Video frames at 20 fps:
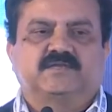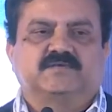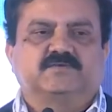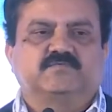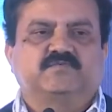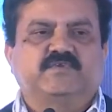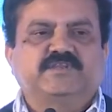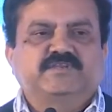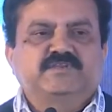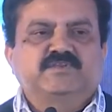
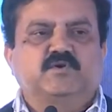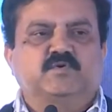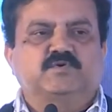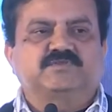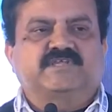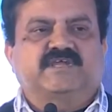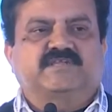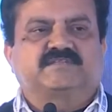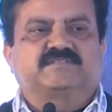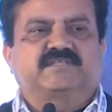we know
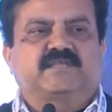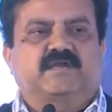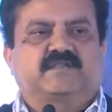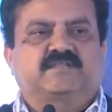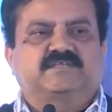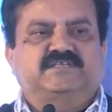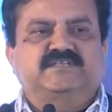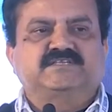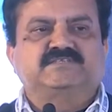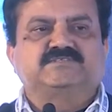that they
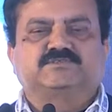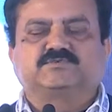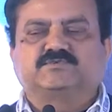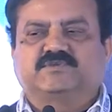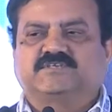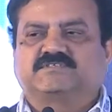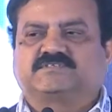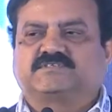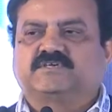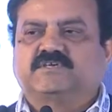are into
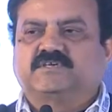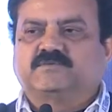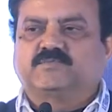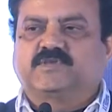it